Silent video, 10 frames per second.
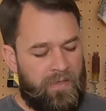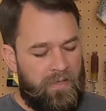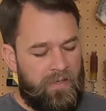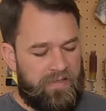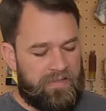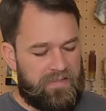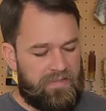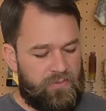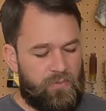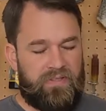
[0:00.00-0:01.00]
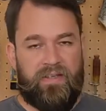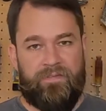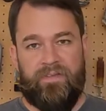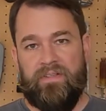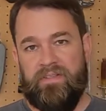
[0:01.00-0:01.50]
I think you would
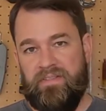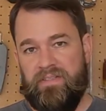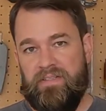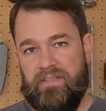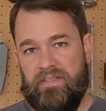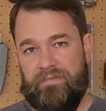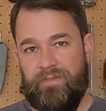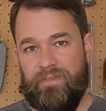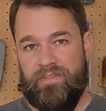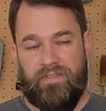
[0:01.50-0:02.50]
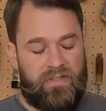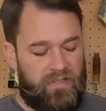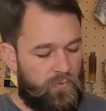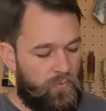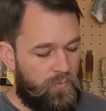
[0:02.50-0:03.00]
definitely see a difference
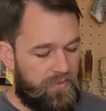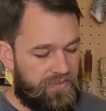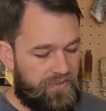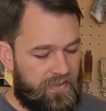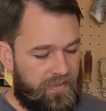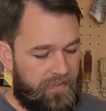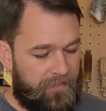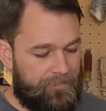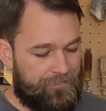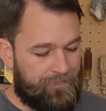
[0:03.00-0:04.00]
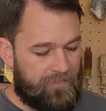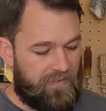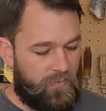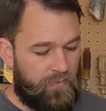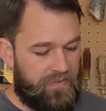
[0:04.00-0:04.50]
with the
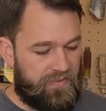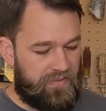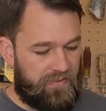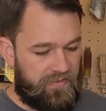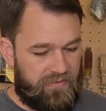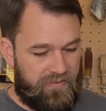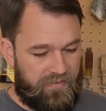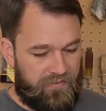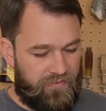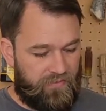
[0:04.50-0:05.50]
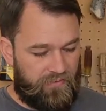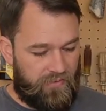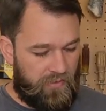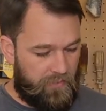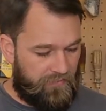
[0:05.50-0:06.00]
you know, the
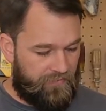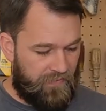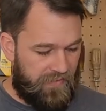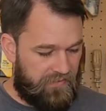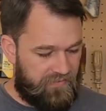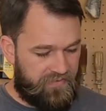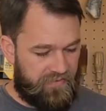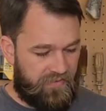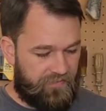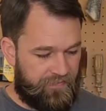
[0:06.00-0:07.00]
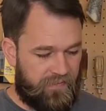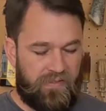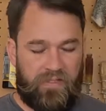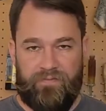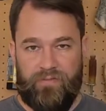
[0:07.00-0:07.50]
Harbor Freight stuff
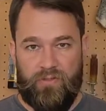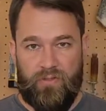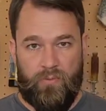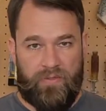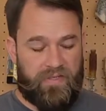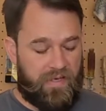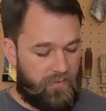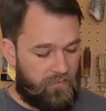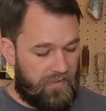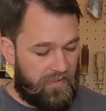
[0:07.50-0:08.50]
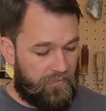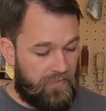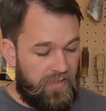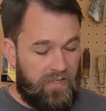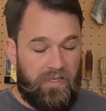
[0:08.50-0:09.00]
if you go with that
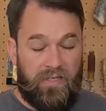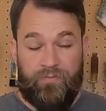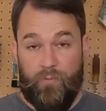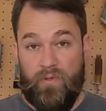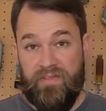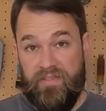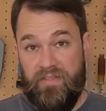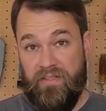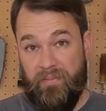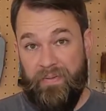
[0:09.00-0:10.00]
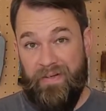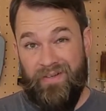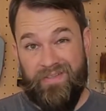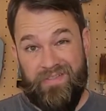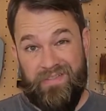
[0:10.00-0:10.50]
route. If you want to see a
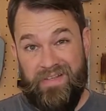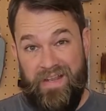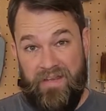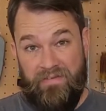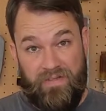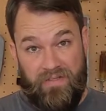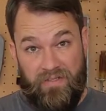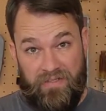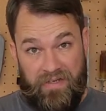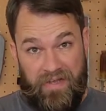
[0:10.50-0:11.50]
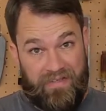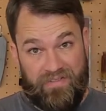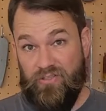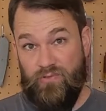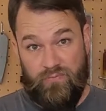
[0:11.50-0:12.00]
comparison, AVE
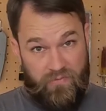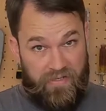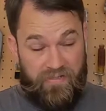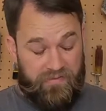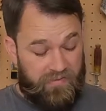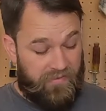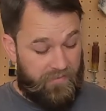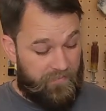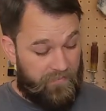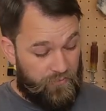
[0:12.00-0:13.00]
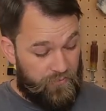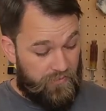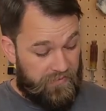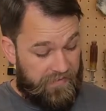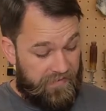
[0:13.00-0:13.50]
has a great
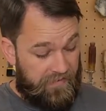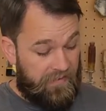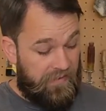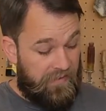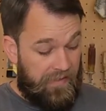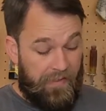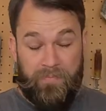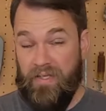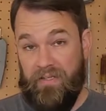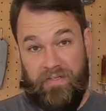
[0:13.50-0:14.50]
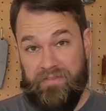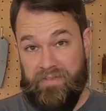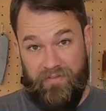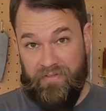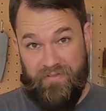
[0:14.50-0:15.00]
look at it. I'm not going to
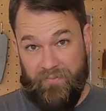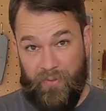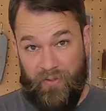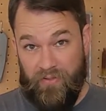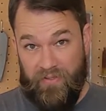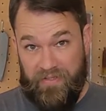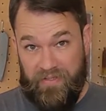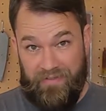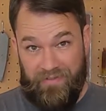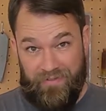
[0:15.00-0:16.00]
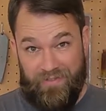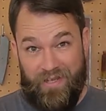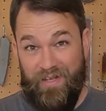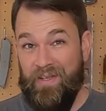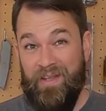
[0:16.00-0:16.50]
tear these apart like he does.
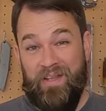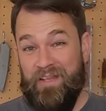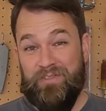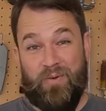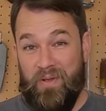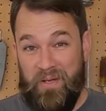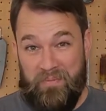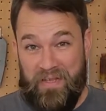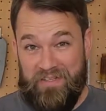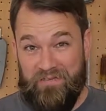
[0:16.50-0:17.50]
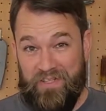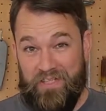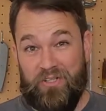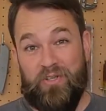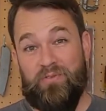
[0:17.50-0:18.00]
He's already made the
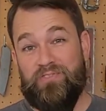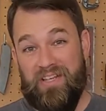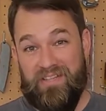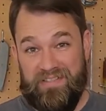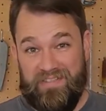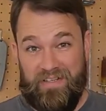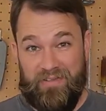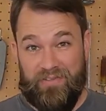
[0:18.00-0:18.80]
video. Go check his out.